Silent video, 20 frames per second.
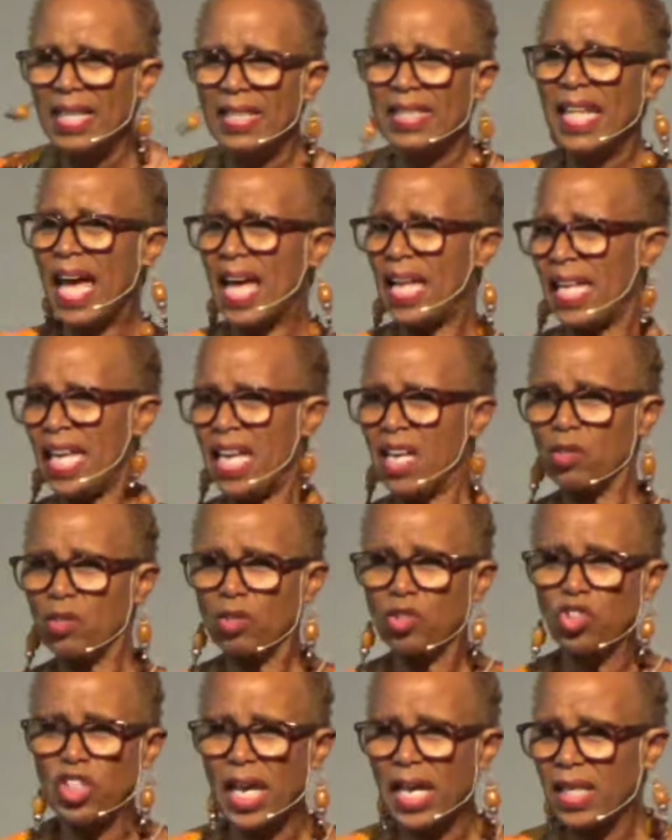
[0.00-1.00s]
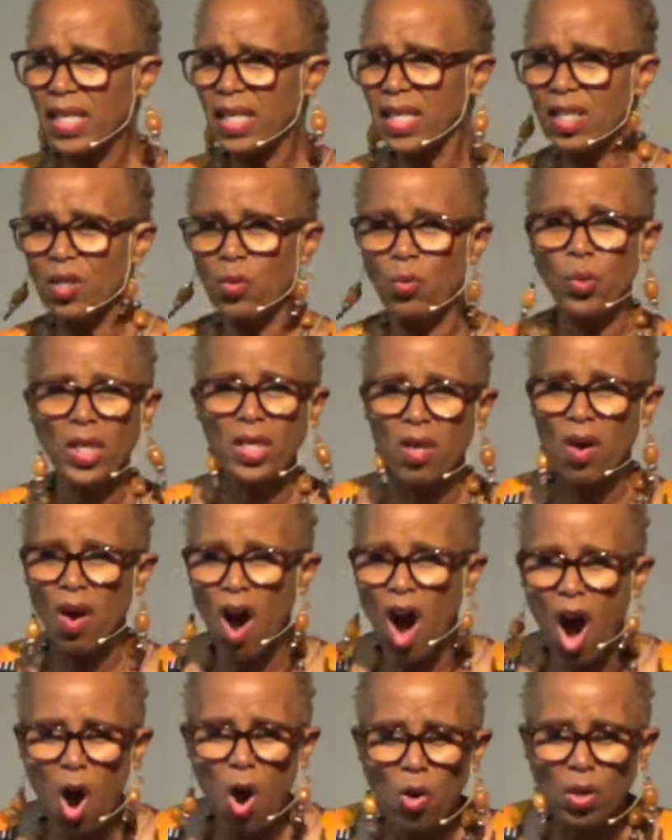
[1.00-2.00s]
that energetically we are
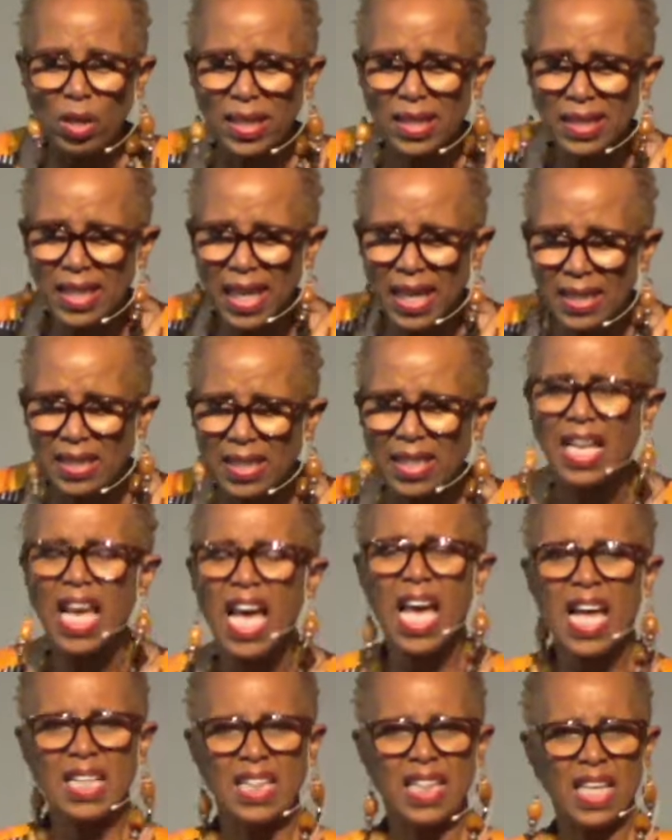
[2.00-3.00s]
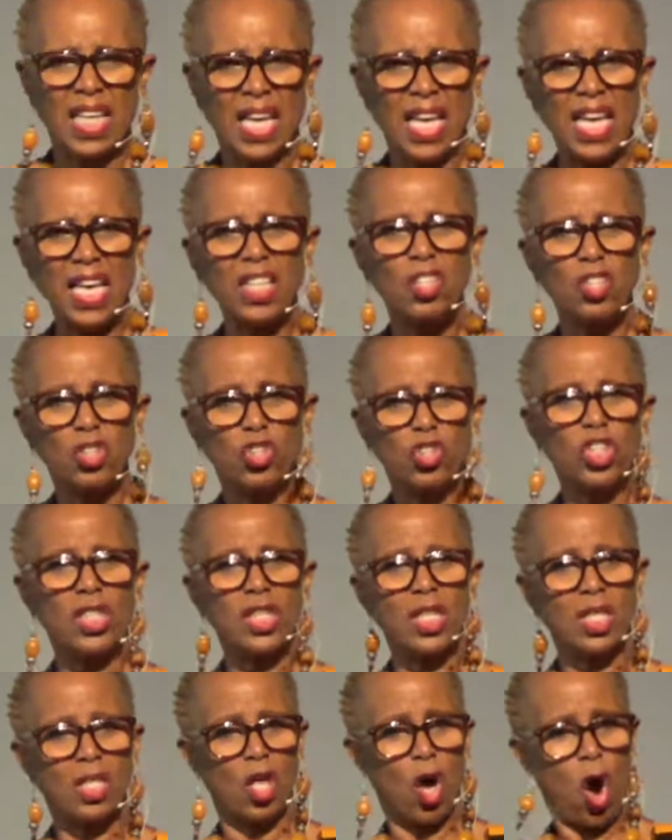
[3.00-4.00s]
all connected. The energy
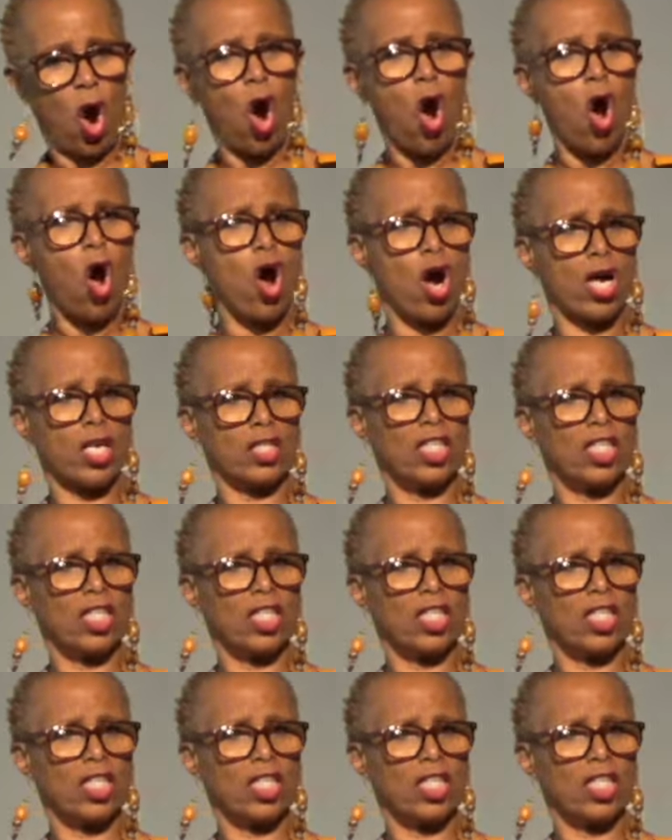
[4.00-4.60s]
in the heart